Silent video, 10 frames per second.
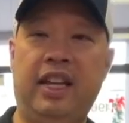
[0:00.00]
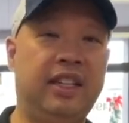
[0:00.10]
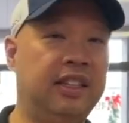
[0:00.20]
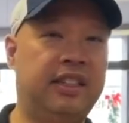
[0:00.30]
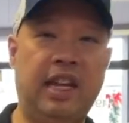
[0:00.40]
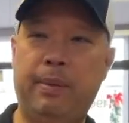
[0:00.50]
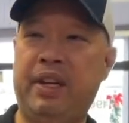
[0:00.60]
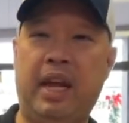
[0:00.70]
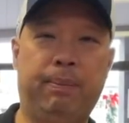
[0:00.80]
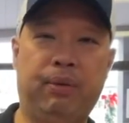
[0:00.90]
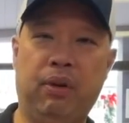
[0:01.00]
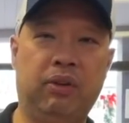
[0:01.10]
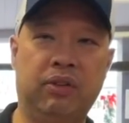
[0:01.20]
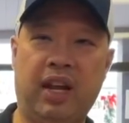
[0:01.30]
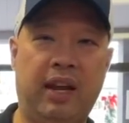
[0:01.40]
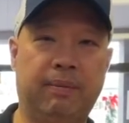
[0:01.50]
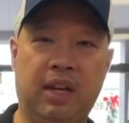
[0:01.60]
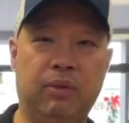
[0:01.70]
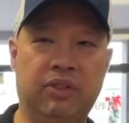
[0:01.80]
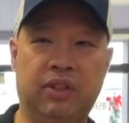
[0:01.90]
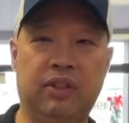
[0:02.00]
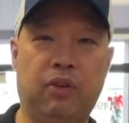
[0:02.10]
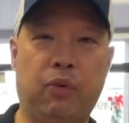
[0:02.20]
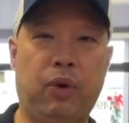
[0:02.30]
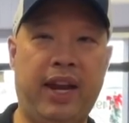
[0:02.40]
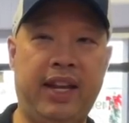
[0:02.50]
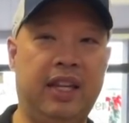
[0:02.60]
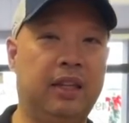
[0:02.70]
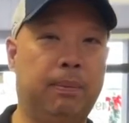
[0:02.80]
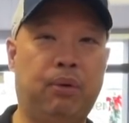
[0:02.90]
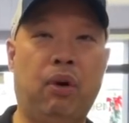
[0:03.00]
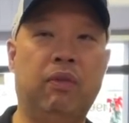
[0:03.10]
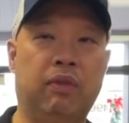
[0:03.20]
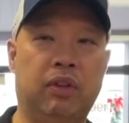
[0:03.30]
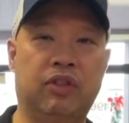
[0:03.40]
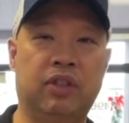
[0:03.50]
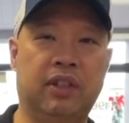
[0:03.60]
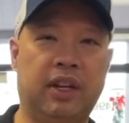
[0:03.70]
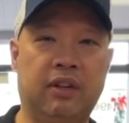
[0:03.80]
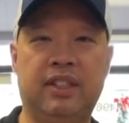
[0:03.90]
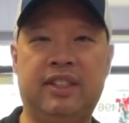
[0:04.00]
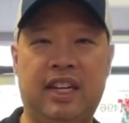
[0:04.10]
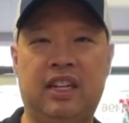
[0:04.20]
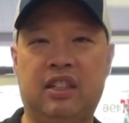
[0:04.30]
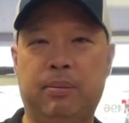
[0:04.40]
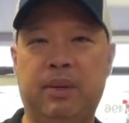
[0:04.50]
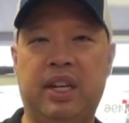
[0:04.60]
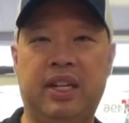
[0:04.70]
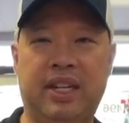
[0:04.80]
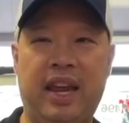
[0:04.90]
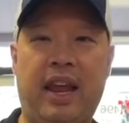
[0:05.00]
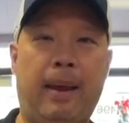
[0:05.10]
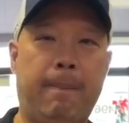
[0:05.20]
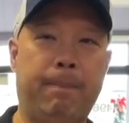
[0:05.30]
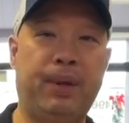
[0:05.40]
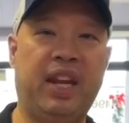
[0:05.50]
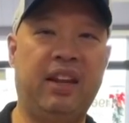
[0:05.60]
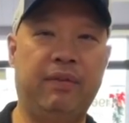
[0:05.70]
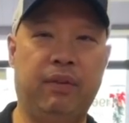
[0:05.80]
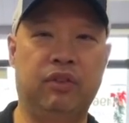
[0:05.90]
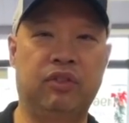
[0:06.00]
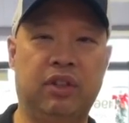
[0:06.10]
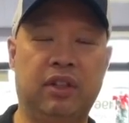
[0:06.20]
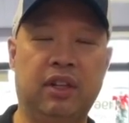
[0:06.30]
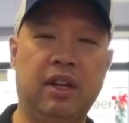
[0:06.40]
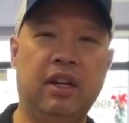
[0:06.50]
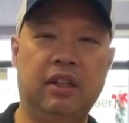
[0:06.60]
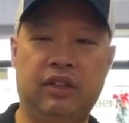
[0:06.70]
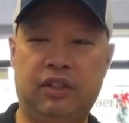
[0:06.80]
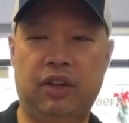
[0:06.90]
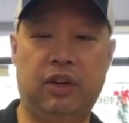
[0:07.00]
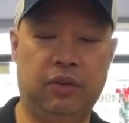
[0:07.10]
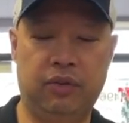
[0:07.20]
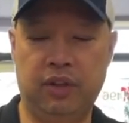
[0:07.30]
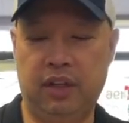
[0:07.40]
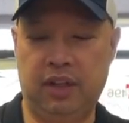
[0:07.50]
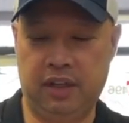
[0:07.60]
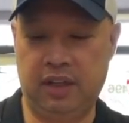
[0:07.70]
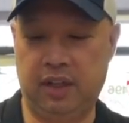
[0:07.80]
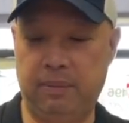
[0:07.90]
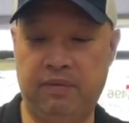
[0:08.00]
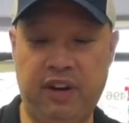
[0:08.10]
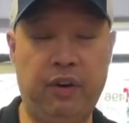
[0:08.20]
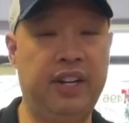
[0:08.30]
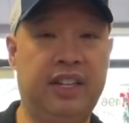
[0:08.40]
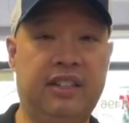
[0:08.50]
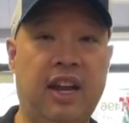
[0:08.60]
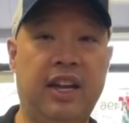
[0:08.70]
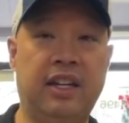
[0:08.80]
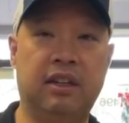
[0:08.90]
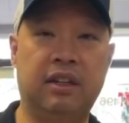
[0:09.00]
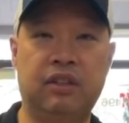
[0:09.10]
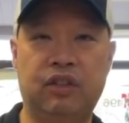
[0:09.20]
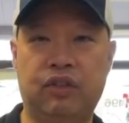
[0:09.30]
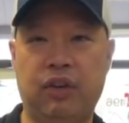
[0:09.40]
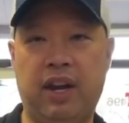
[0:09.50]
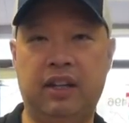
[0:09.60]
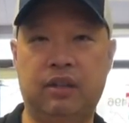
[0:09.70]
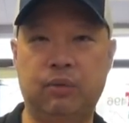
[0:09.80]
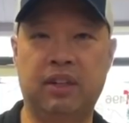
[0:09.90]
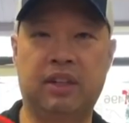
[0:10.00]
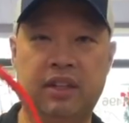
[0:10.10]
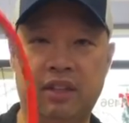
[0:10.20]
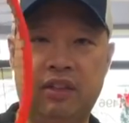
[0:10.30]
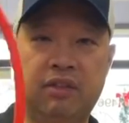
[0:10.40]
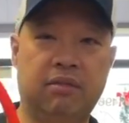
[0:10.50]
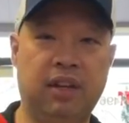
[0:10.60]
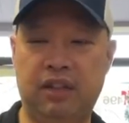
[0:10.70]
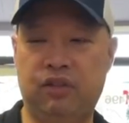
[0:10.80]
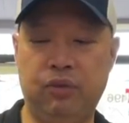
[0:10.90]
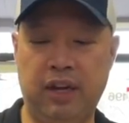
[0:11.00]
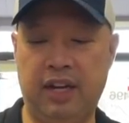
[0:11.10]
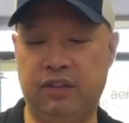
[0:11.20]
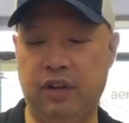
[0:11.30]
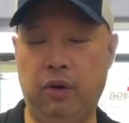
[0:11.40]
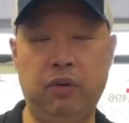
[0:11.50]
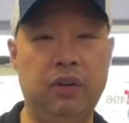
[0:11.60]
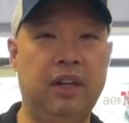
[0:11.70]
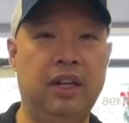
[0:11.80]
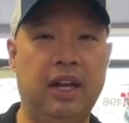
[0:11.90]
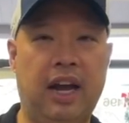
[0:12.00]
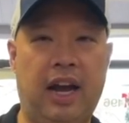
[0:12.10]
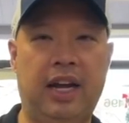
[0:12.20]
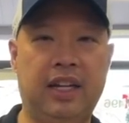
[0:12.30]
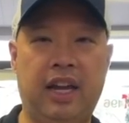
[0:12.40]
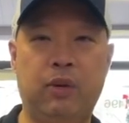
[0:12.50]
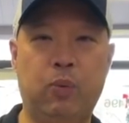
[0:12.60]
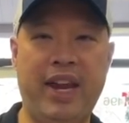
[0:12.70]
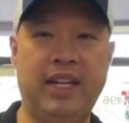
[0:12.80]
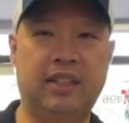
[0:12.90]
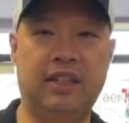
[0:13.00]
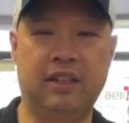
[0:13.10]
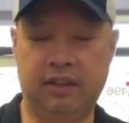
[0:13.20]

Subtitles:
didn't send me that prototype that was in gray in the pro version. They only sent it to me in the MP version. So, very excited to try this one because, as you guys know, I like weight.